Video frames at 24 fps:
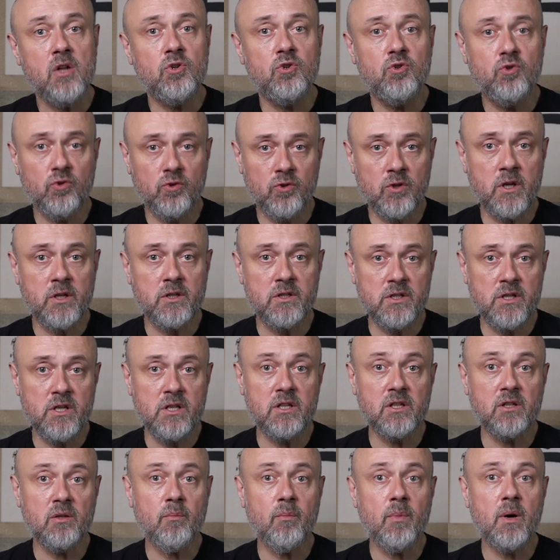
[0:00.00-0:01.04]
do not
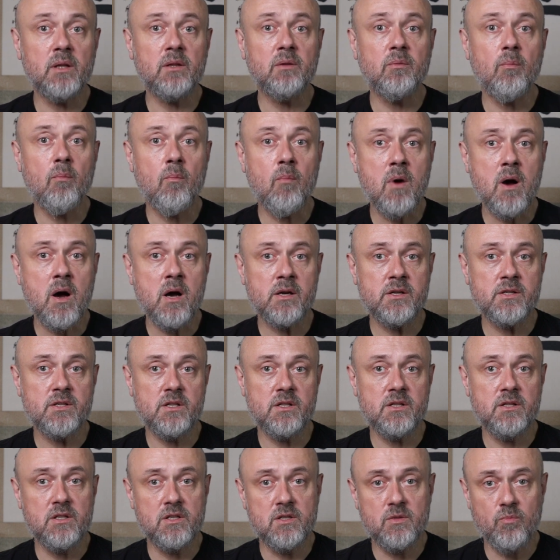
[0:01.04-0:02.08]
needle but
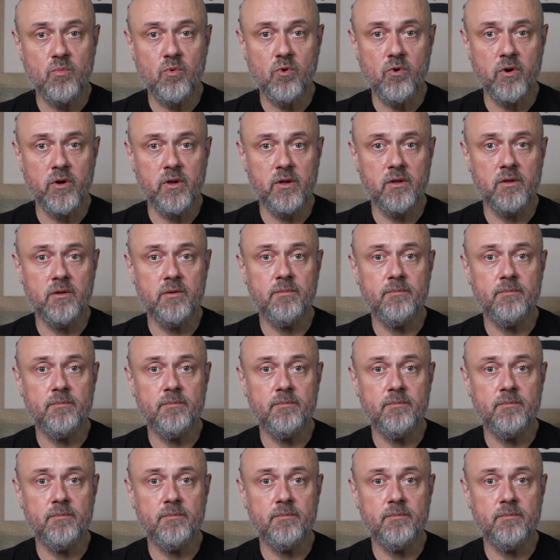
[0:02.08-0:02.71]
moxa this point.